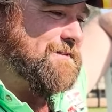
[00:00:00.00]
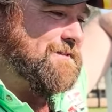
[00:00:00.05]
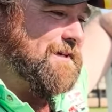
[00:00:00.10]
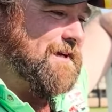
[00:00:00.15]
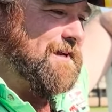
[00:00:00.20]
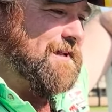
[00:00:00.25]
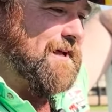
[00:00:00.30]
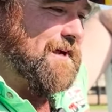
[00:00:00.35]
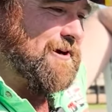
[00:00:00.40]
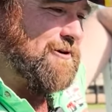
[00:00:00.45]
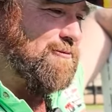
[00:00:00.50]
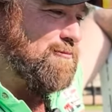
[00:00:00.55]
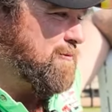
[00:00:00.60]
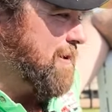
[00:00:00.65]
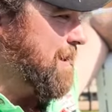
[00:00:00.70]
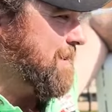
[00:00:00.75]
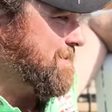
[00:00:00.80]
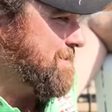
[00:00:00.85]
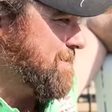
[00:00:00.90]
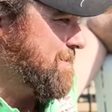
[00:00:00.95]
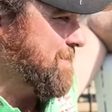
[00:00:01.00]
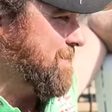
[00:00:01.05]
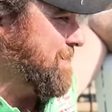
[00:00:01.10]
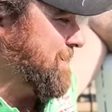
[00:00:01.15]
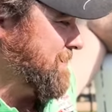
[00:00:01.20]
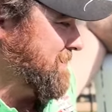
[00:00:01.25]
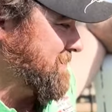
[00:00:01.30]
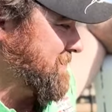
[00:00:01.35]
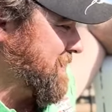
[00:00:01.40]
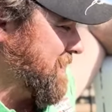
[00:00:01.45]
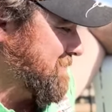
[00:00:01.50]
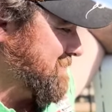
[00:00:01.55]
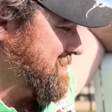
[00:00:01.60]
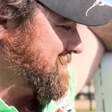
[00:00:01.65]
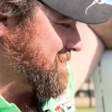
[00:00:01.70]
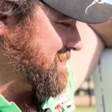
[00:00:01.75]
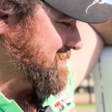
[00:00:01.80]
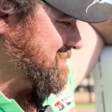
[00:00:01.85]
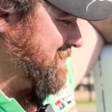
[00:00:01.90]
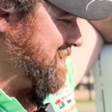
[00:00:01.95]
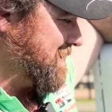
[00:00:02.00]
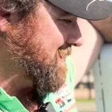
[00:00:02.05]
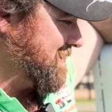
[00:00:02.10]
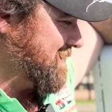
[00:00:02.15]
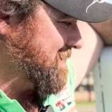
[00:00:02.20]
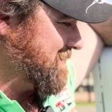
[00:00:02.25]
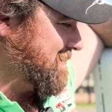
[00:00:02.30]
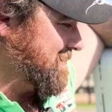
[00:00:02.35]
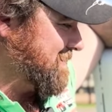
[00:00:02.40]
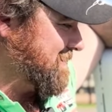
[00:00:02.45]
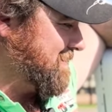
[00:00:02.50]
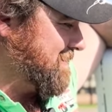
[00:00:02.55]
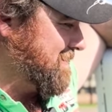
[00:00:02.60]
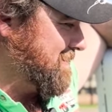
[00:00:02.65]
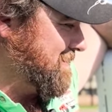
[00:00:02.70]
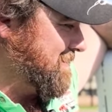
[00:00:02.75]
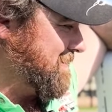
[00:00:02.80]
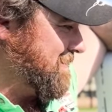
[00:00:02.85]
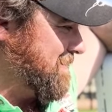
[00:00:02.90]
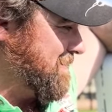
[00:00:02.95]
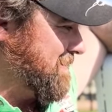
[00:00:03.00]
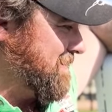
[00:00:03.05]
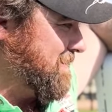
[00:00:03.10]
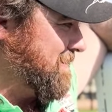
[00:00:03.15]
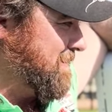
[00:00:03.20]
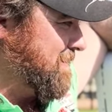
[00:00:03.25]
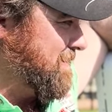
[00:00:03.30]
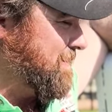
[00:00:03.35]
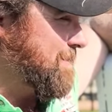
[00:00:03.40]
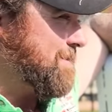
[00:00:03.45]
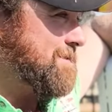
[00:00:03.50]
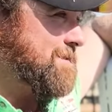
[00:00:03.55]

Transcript: sound of that grunt that these Cumminses make. And I